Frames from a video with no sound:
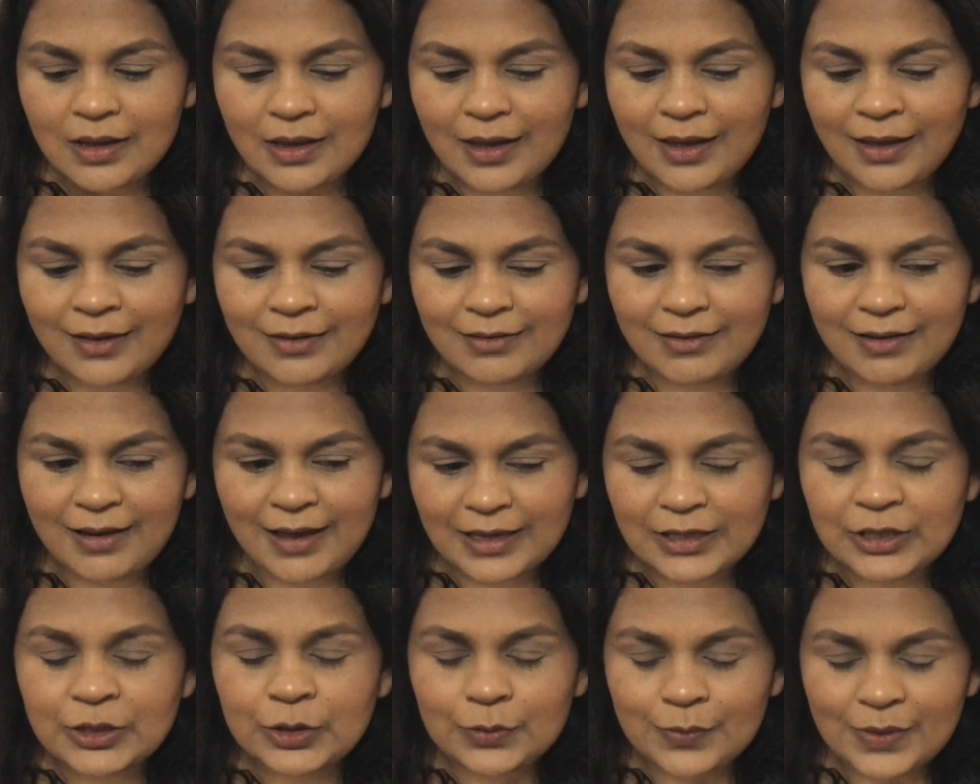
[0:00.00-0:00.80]
And,
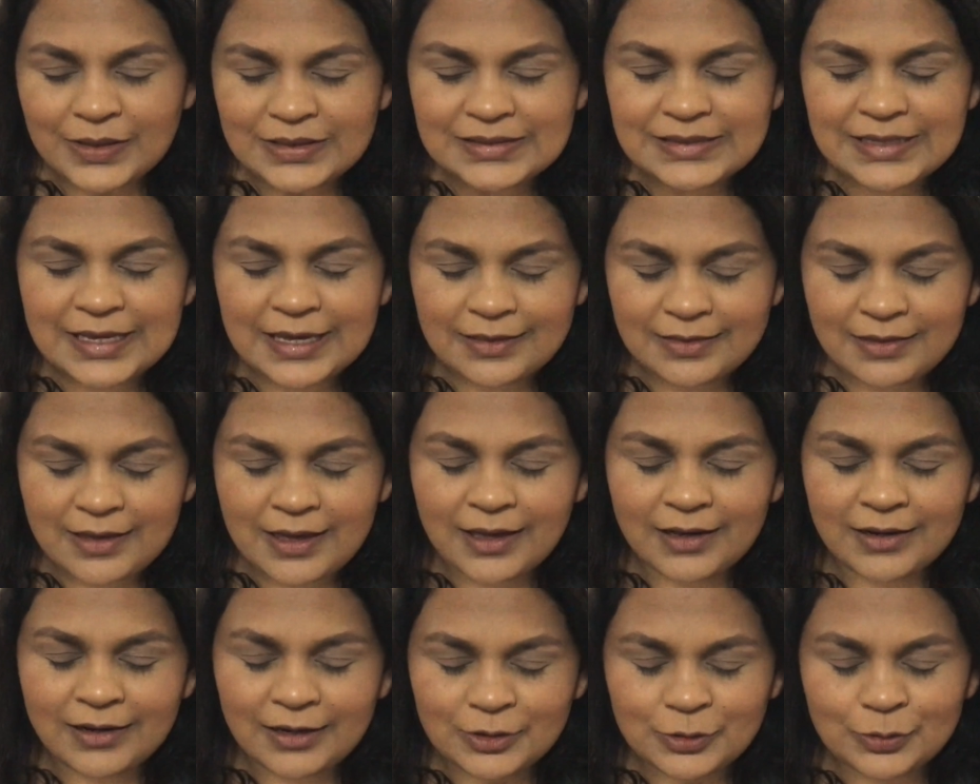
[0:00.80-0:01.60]
I say
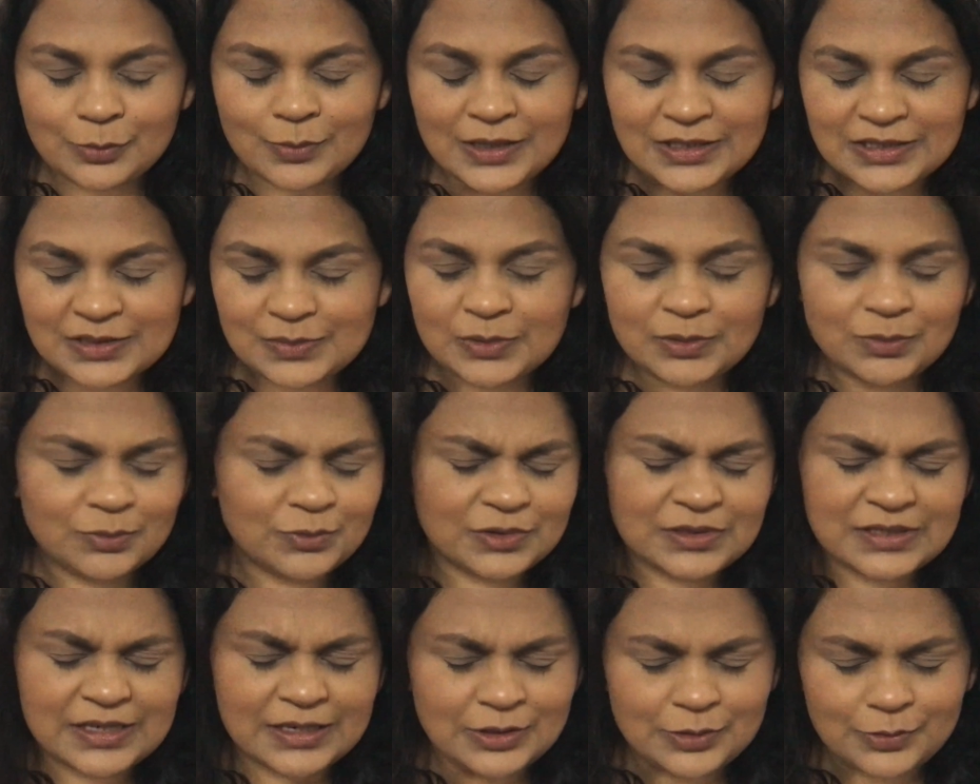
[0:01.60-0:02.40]
that, and I know my husband
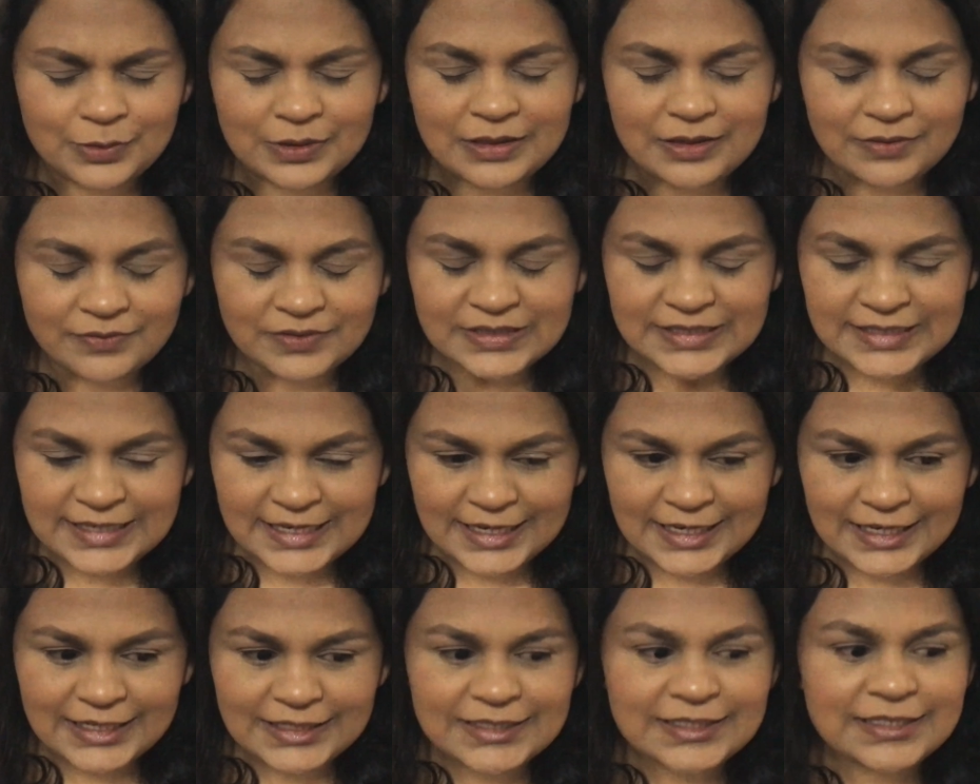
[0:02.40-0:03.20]
will say, no, it never
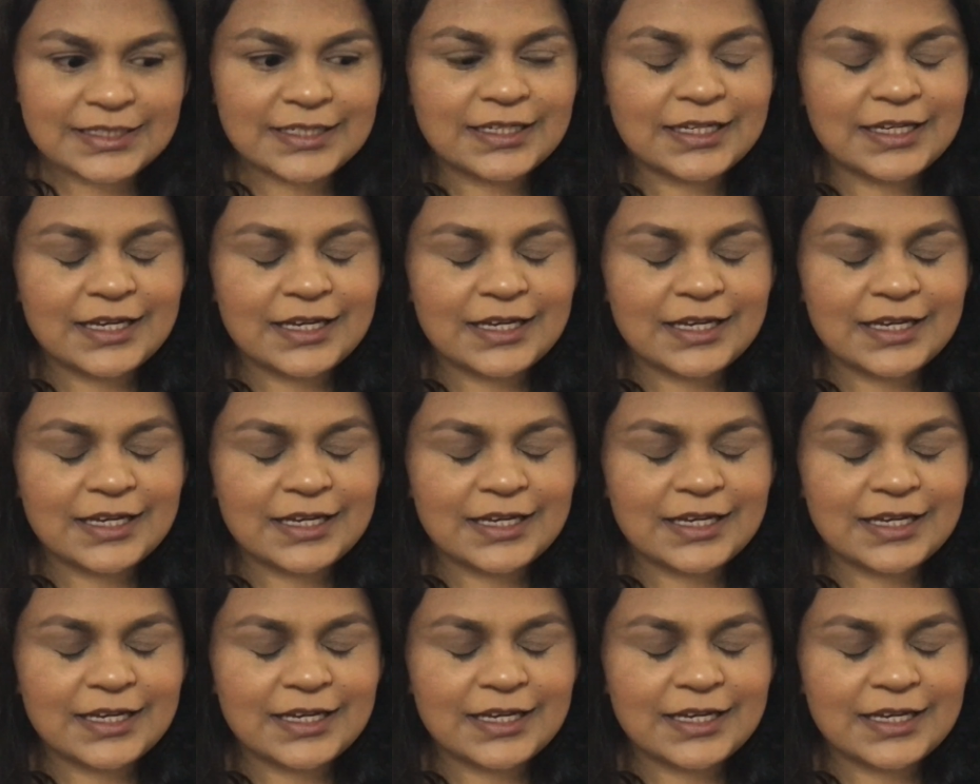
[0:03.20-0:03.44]
did.